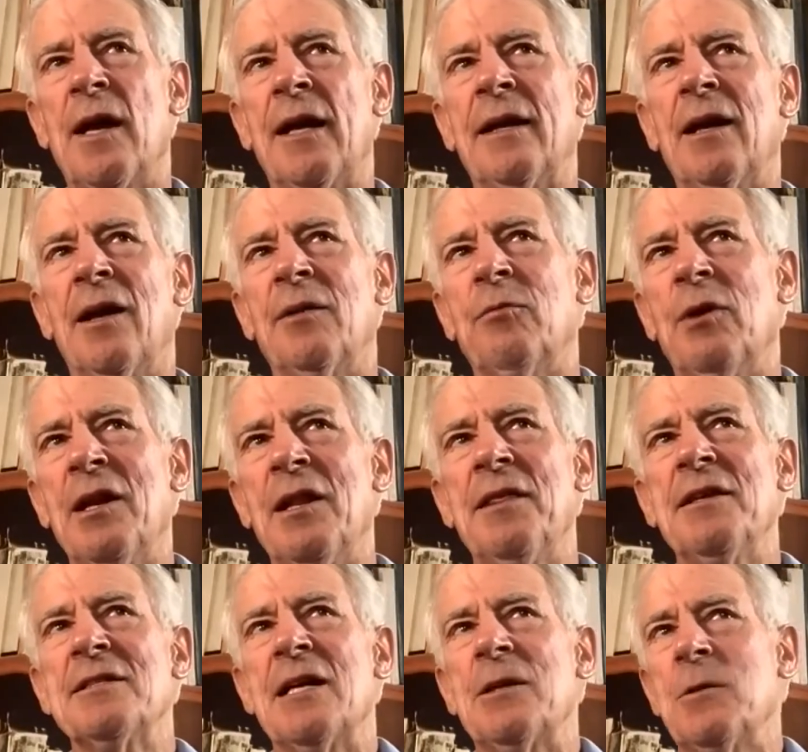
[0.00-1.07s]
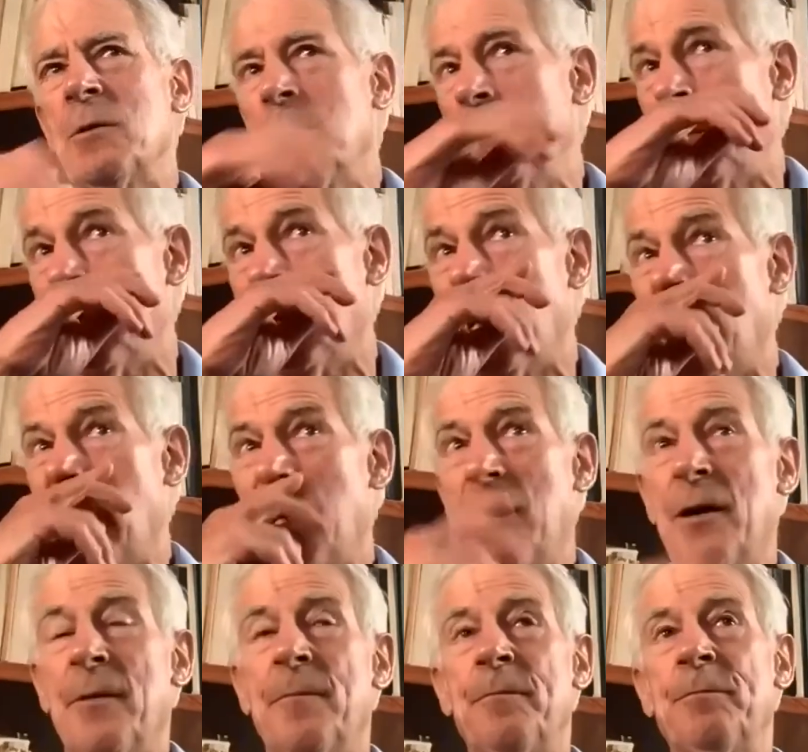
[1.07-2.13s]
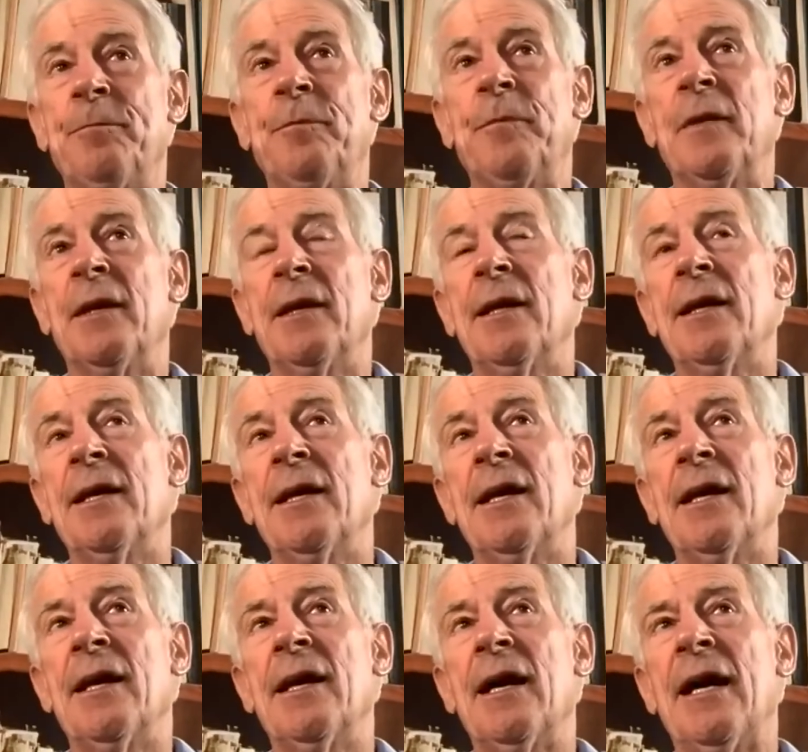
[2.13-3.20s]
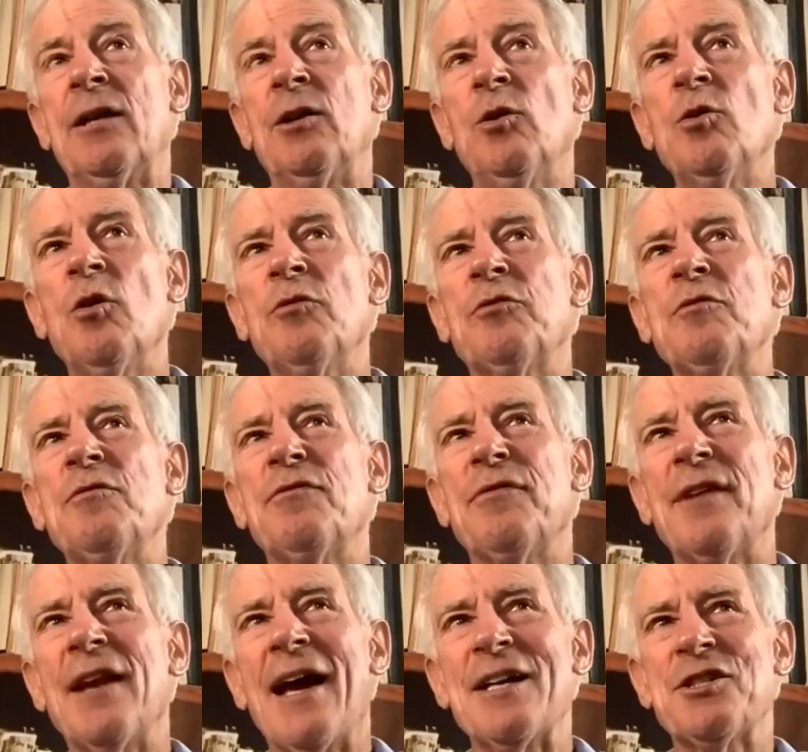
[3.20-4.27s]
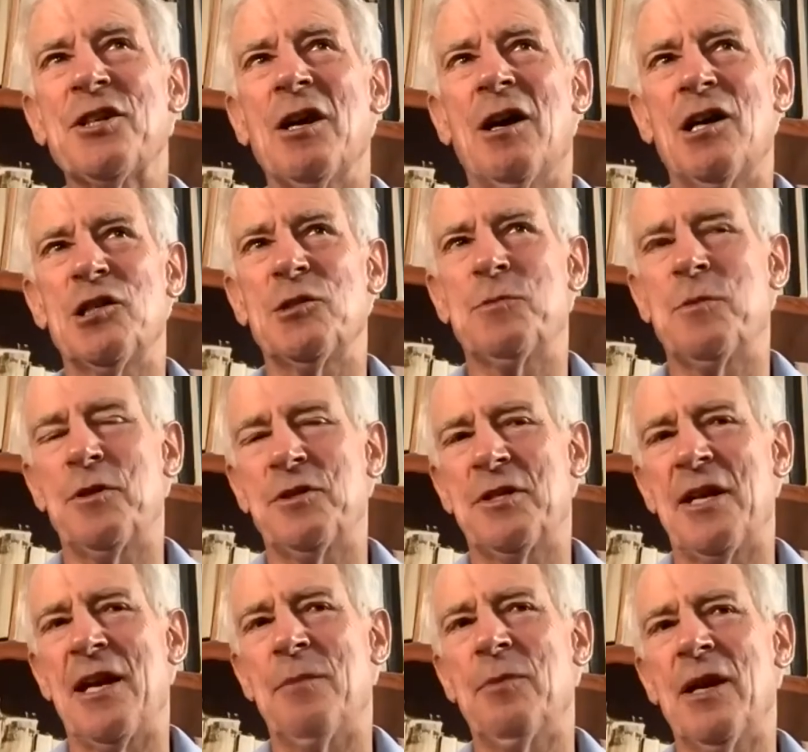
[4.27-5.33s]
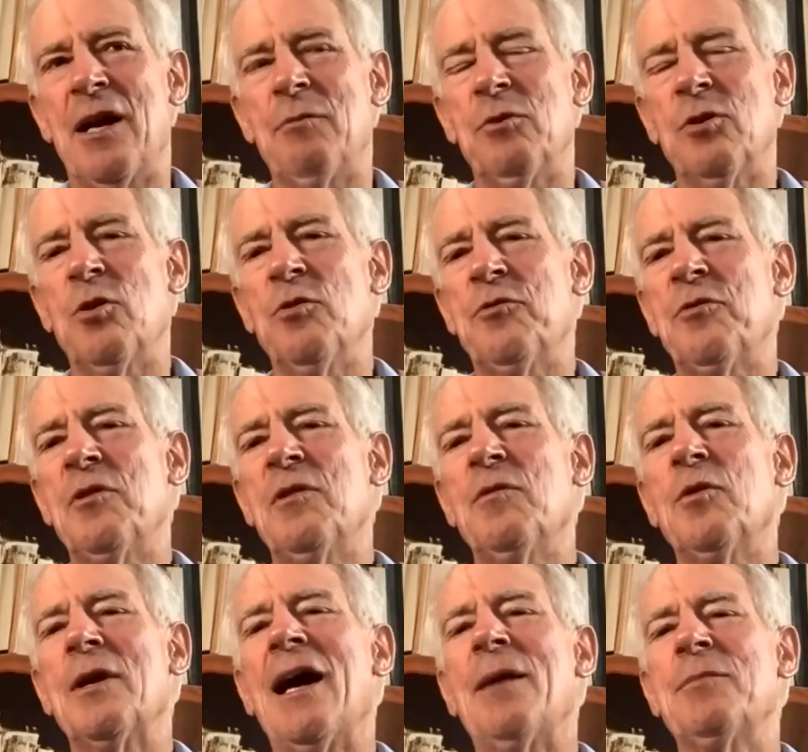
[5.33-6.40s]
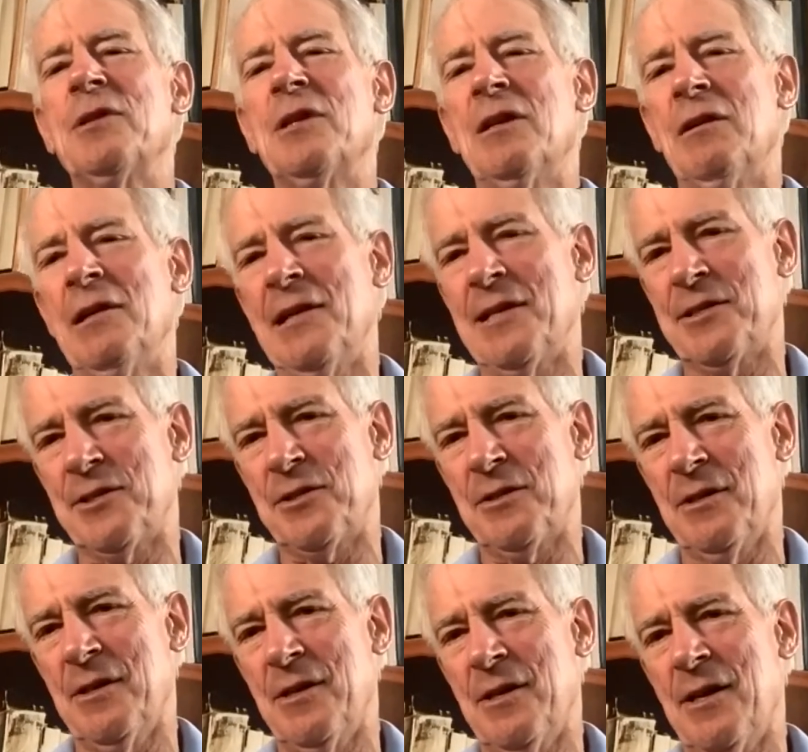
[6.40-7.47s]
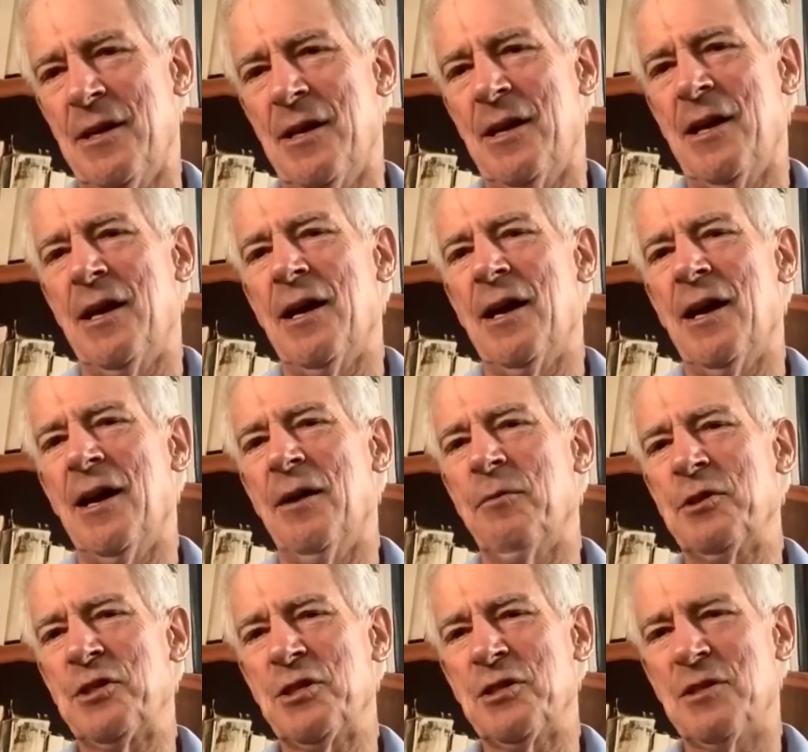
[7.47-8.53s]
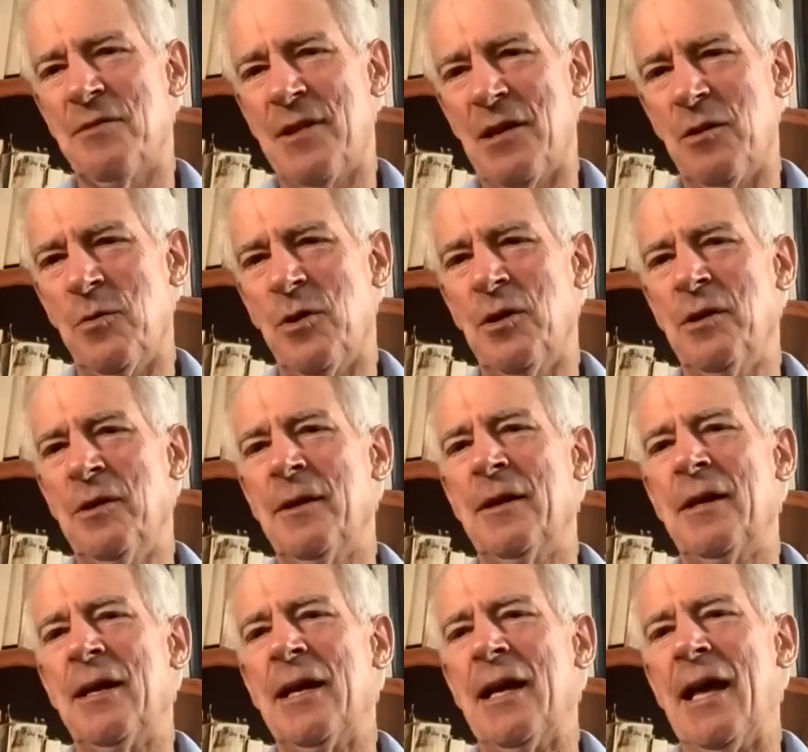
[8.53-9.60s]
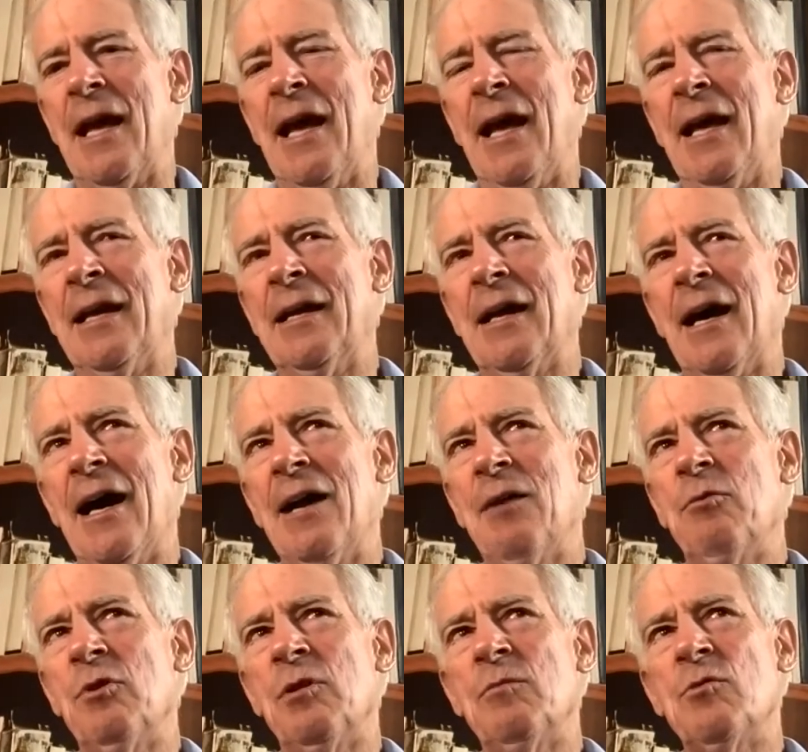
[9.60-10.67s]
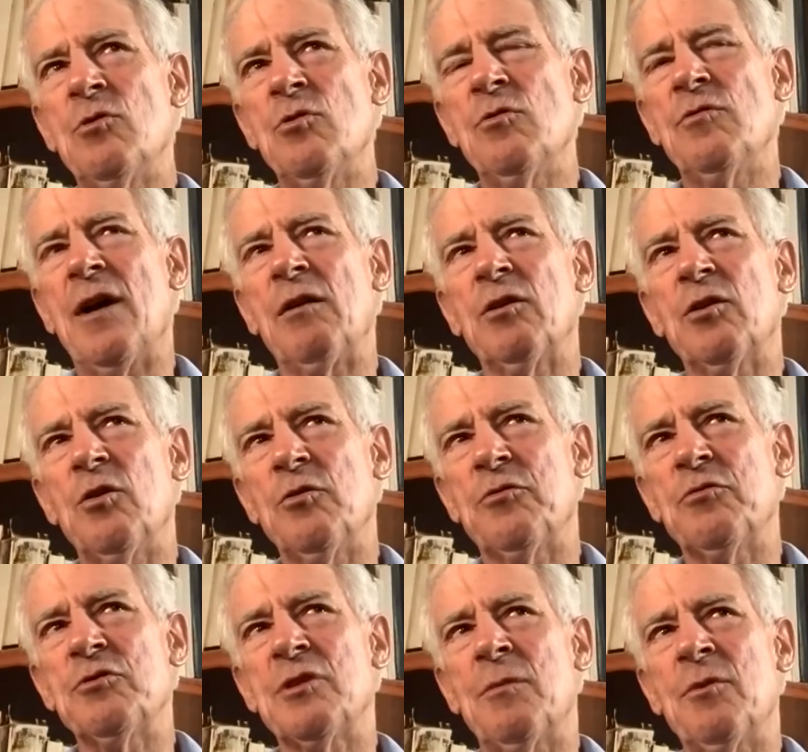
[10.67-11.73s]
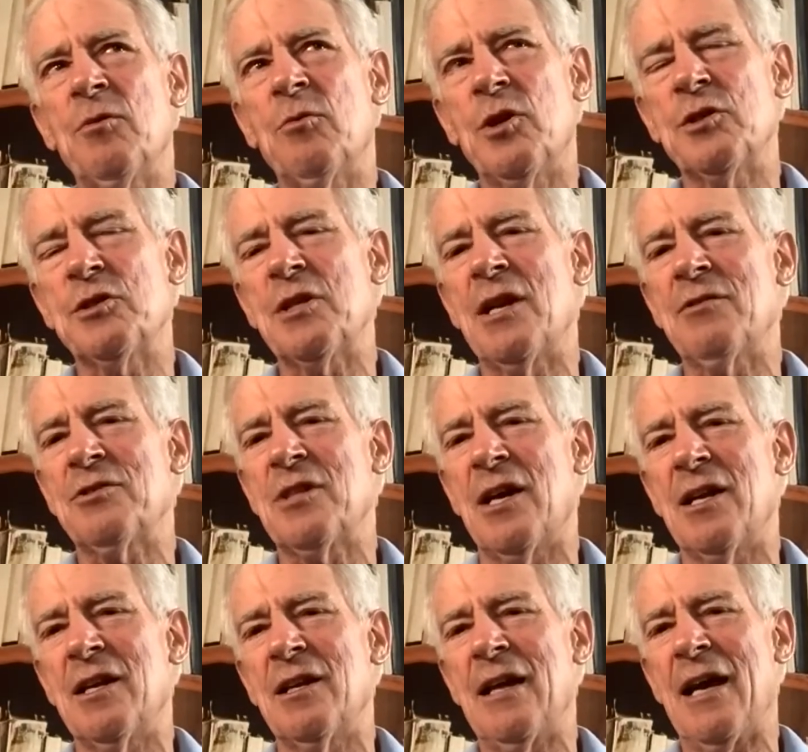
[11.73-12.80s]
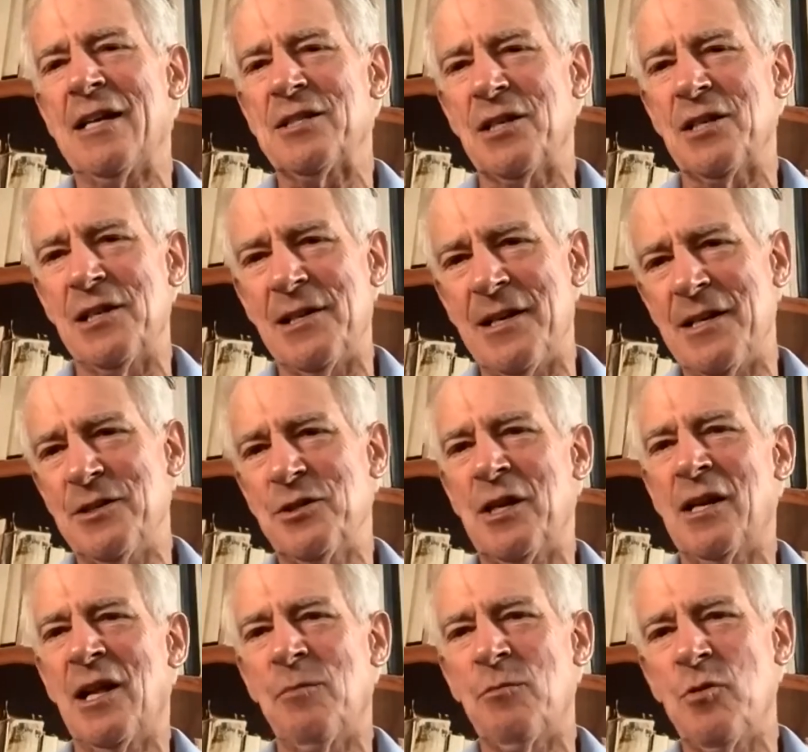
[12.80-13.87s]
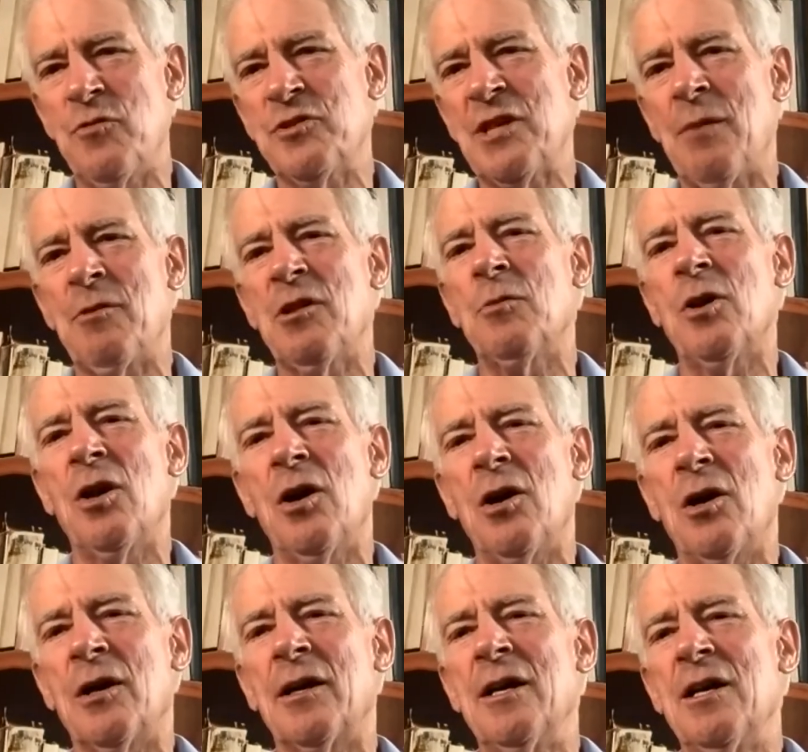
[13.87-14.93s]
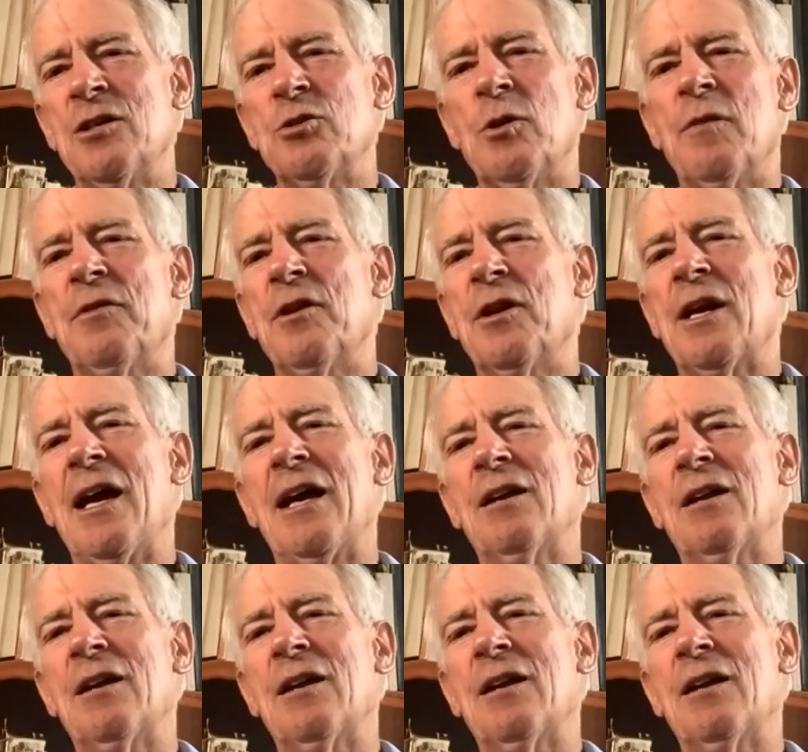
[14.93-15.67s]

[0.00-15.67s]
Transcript: and one of the things I do, I don't go through flashcards per se, but I will go through the vocabulary list, which is available. And I'll go through some of the words that I've studied as a list, and I'll move some of them along. So if they're